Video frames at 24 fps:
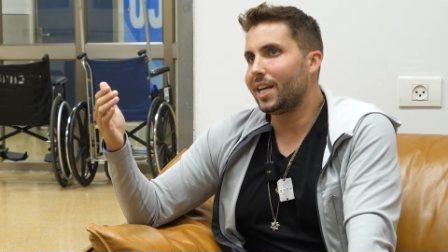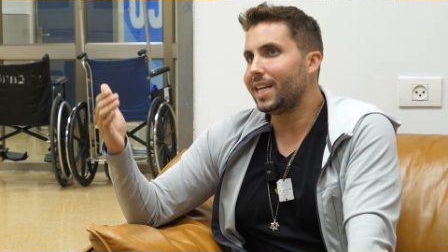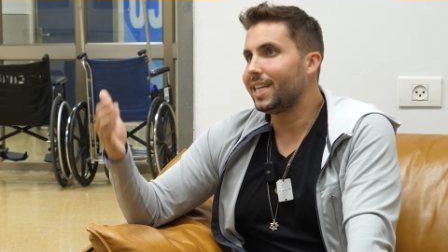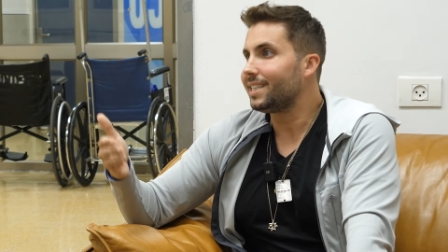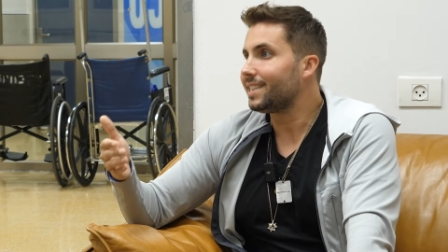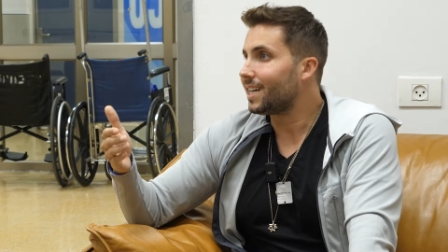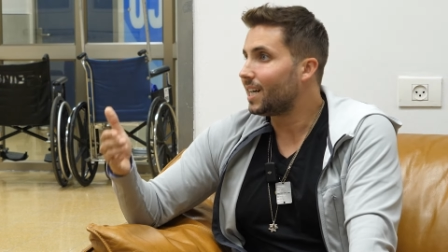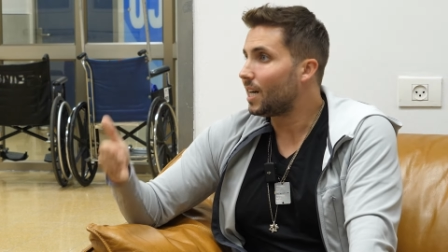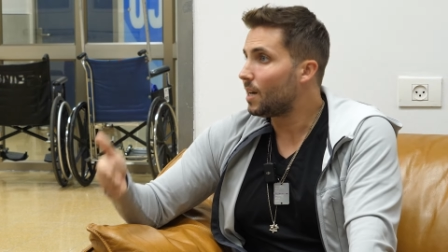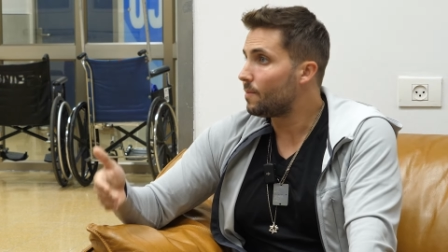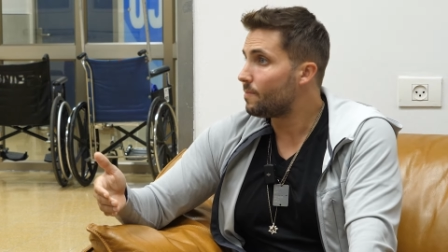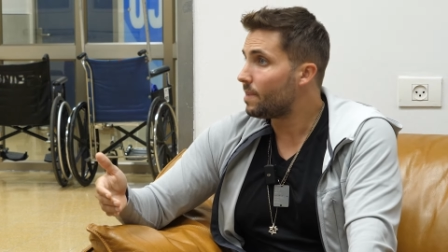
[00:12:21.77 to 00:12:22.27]

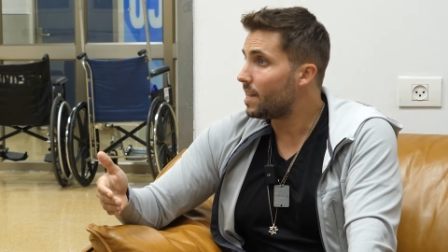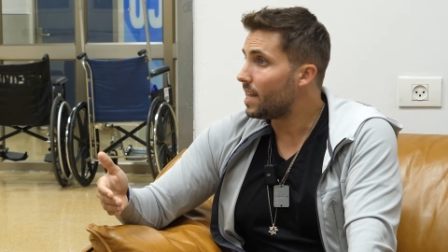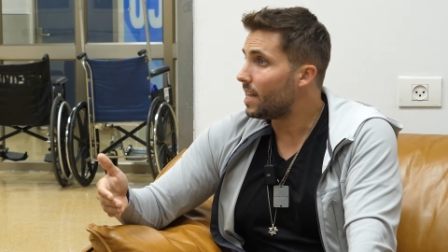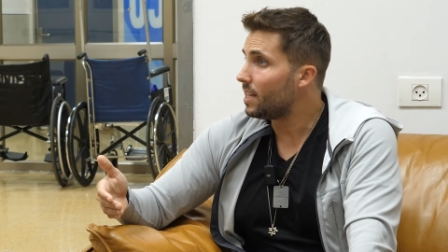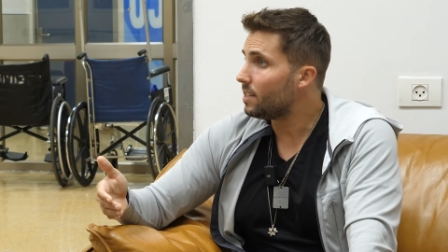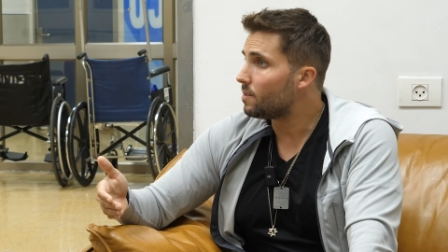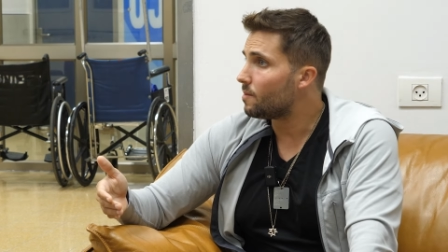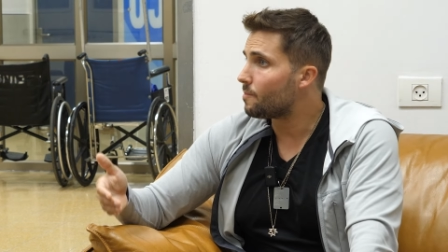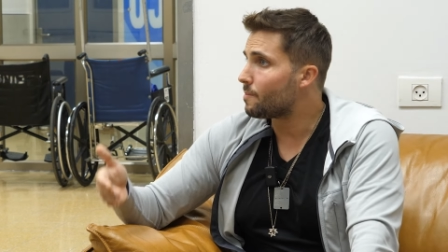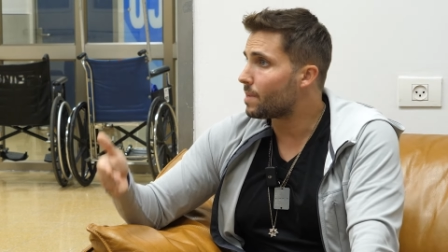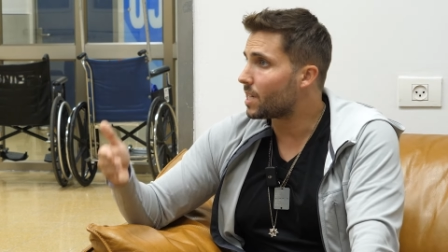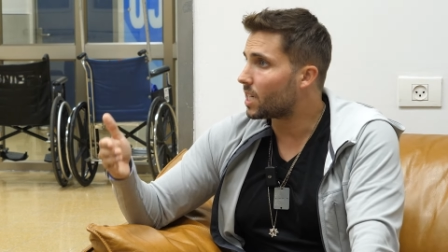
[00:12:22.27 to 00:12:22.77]
in
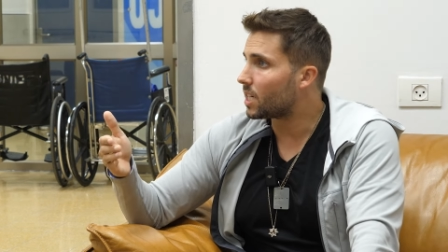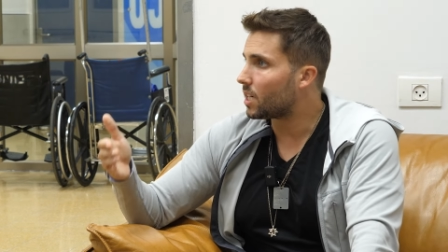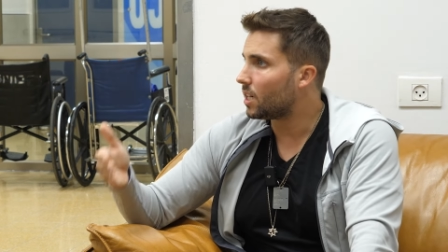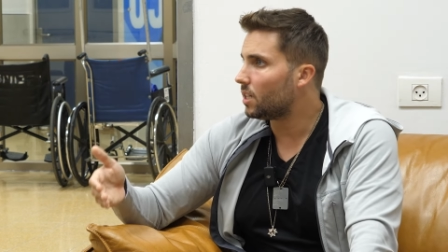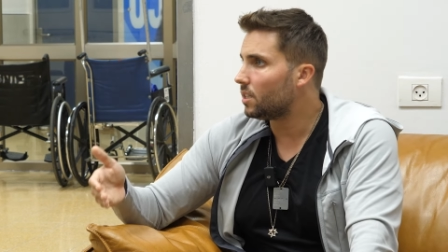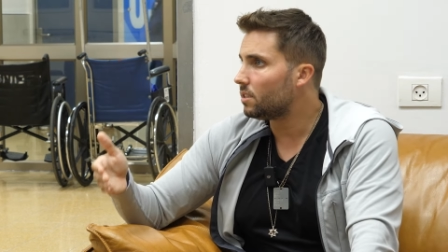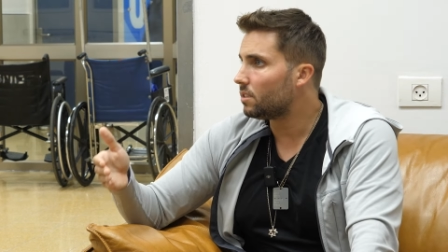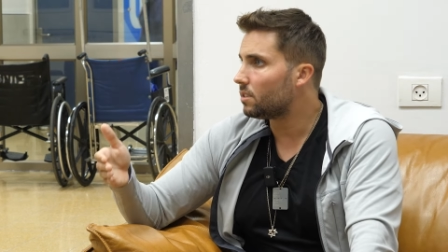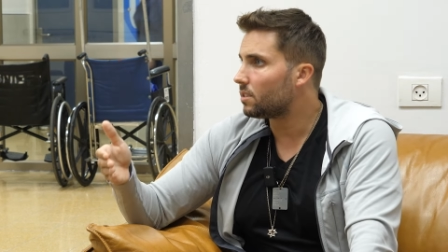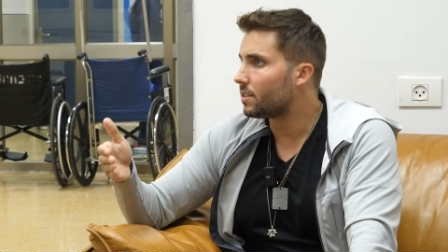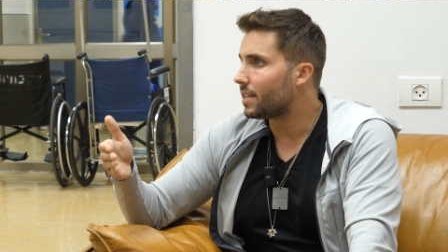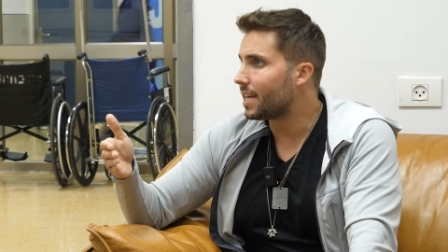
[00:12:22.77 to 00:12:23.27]
combat
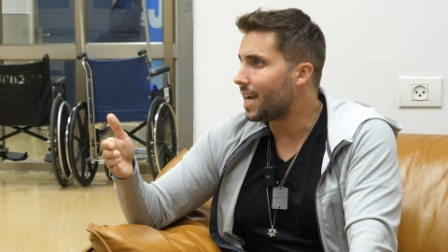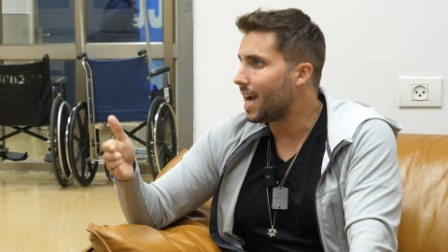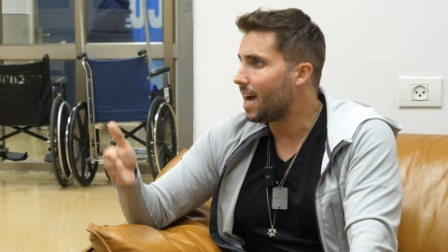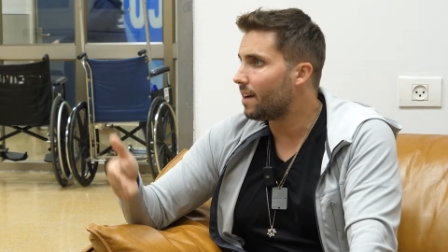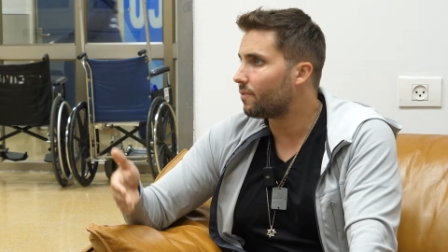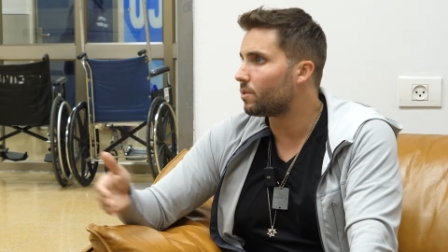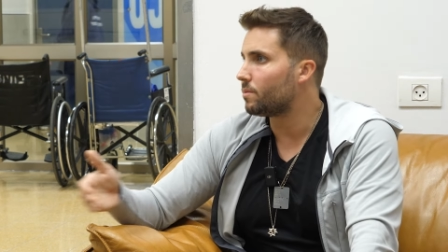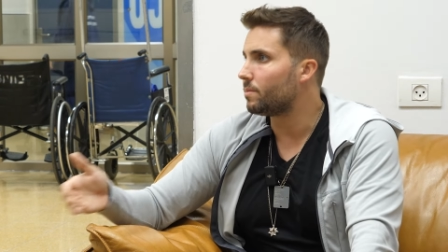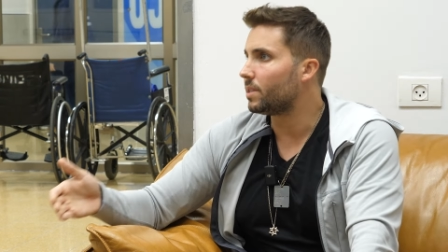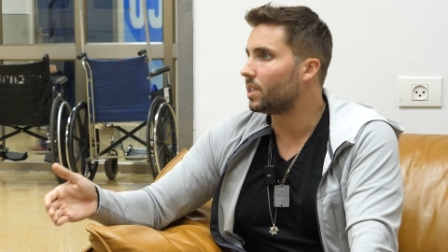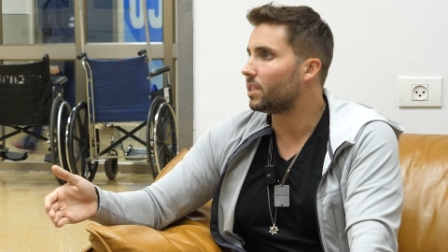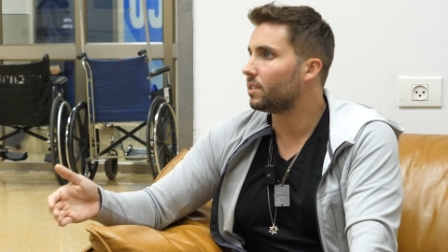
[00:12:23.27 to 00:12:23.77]
because they
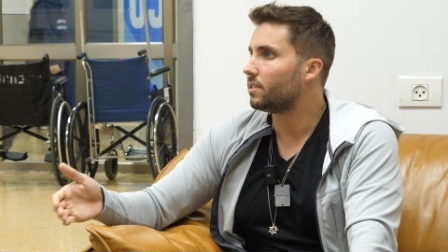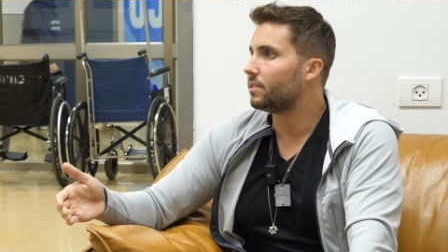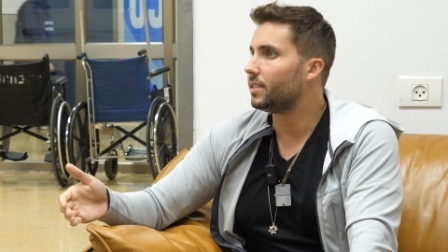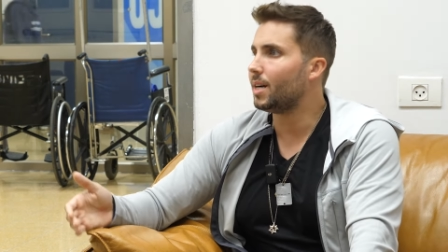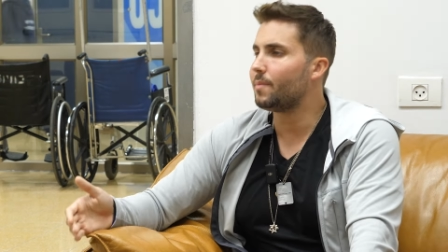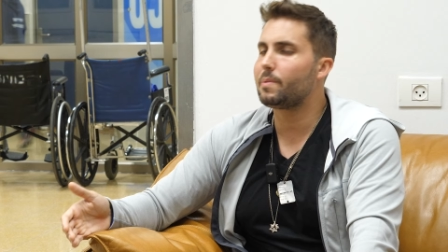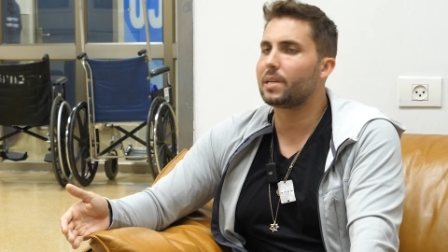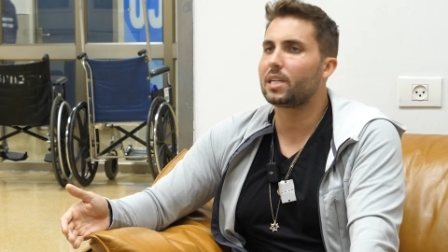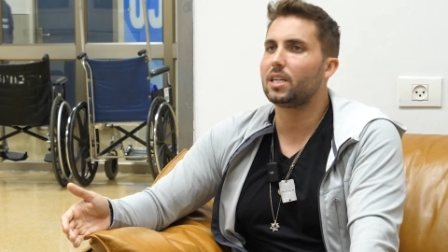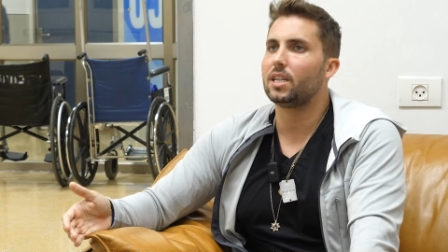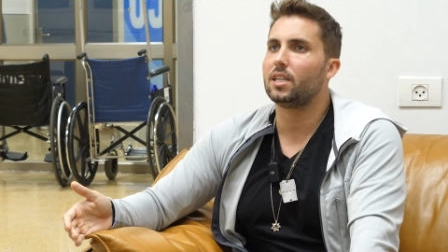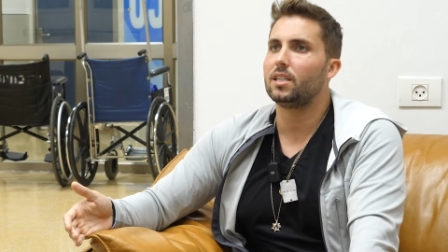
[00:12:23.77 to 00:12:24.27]
have to be,
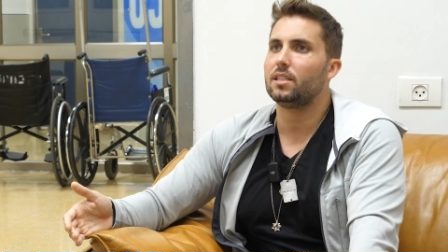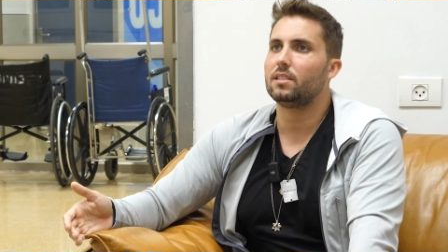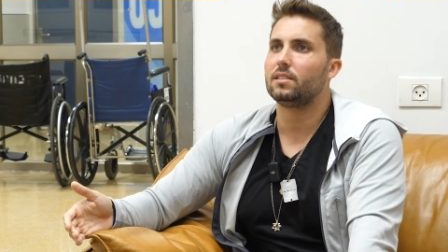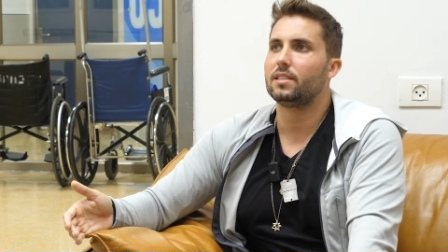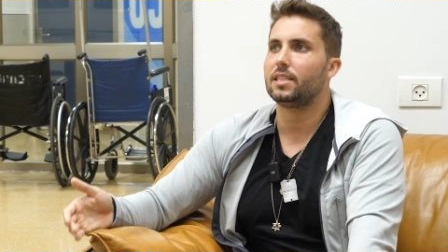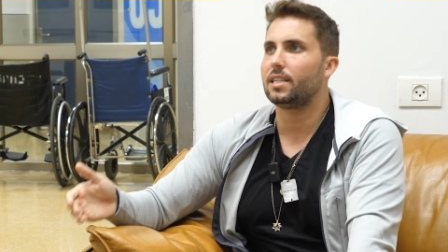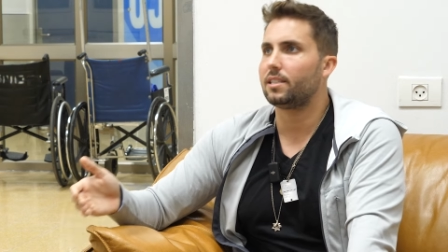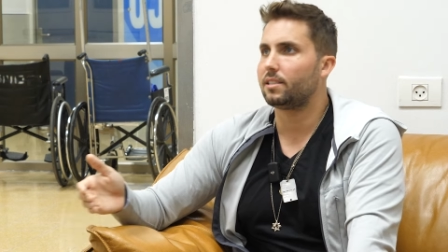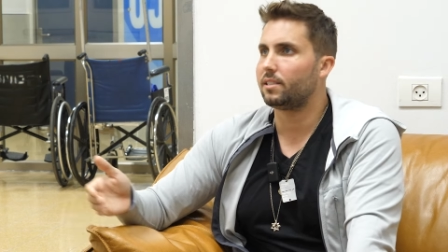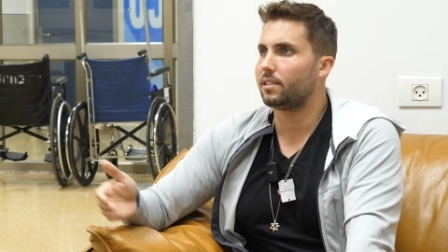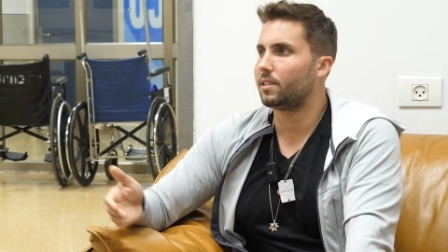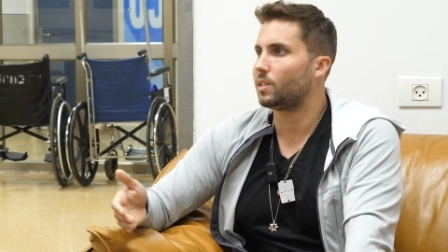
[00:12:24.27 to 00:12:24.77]
not because
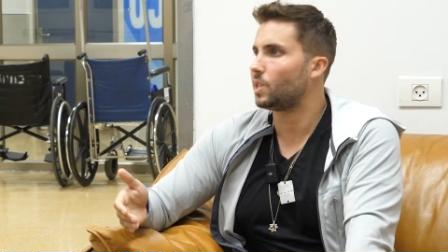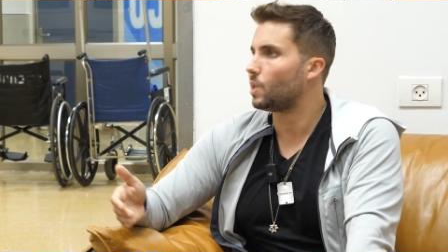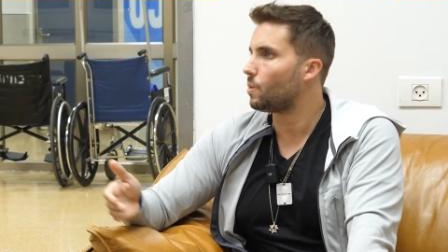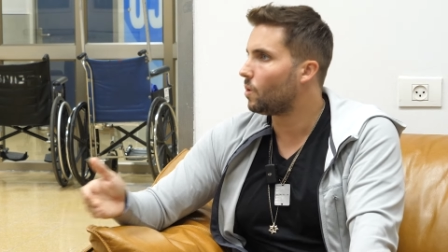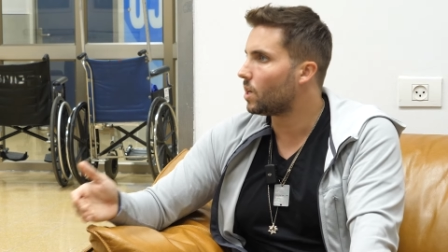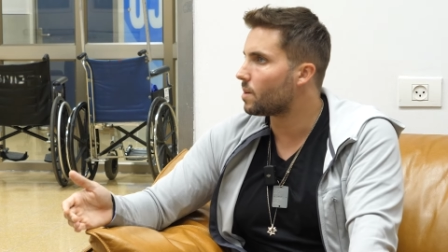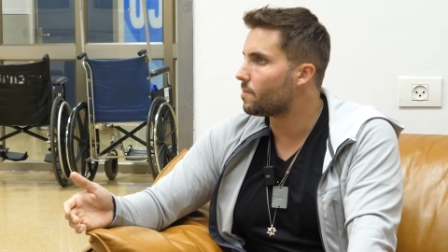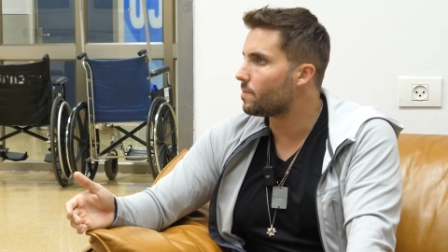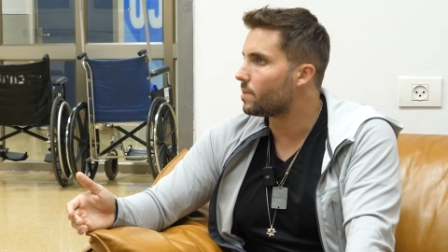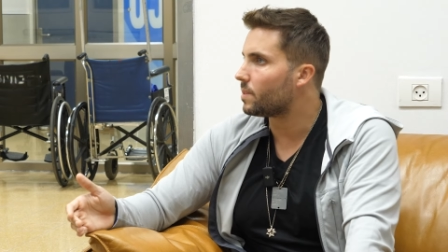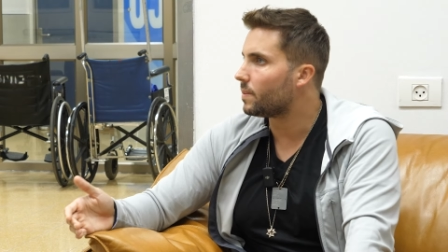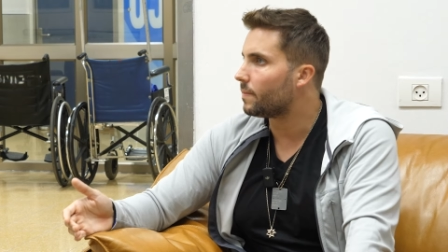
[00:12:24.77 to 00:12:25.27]
they necessarily
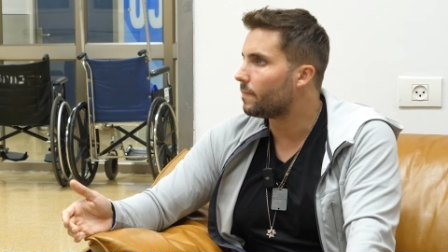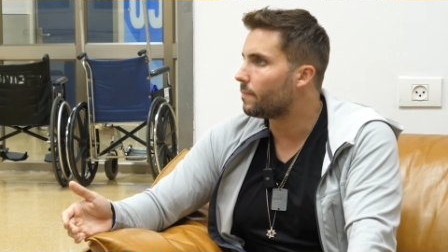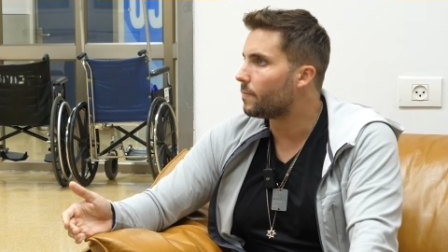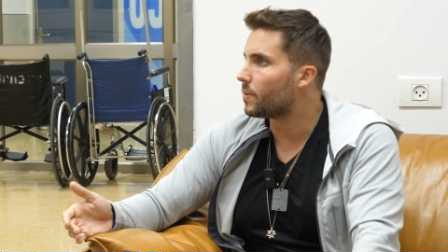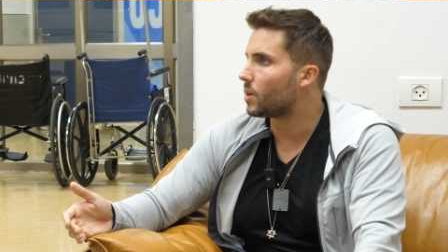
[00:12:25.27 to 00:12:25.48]
want to be.